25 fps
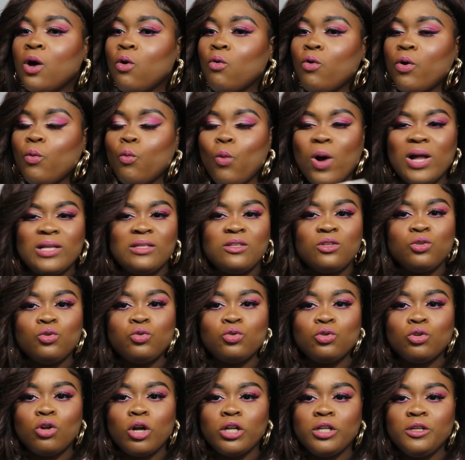want
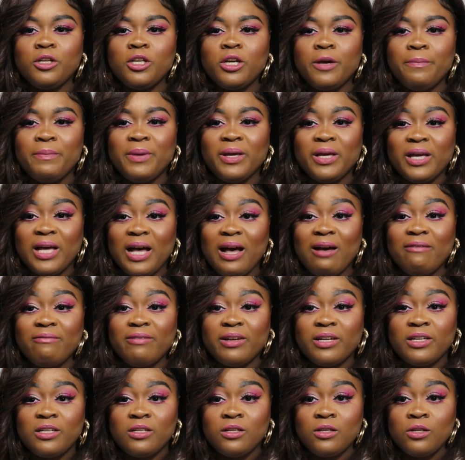to not be
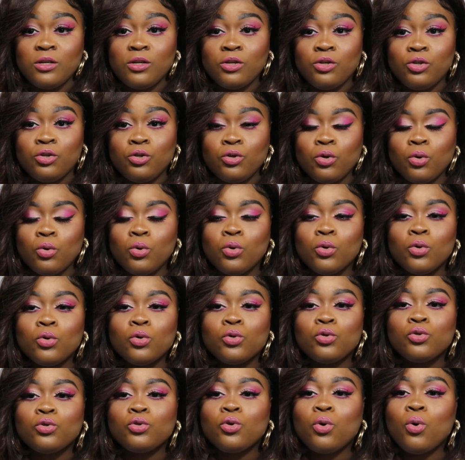covered, you know.
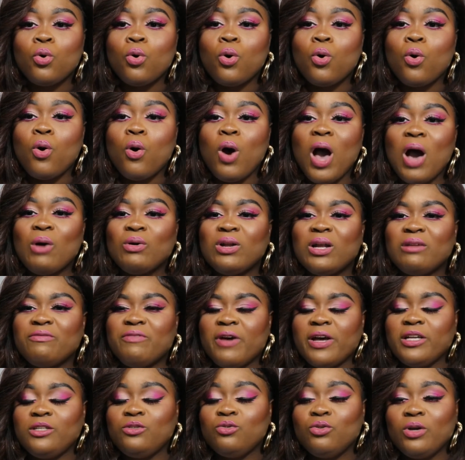So I would
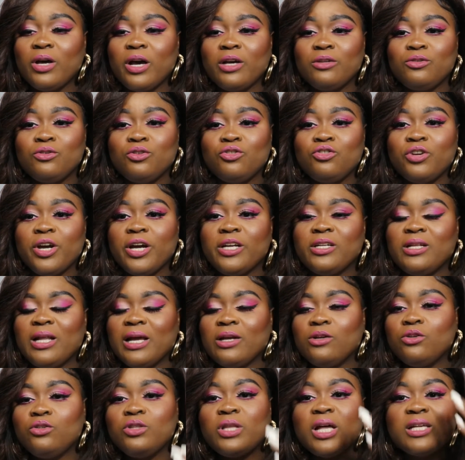advise you guys to try it.
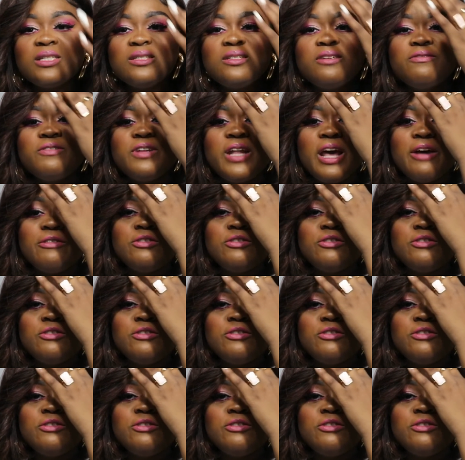Like, it doesn't even have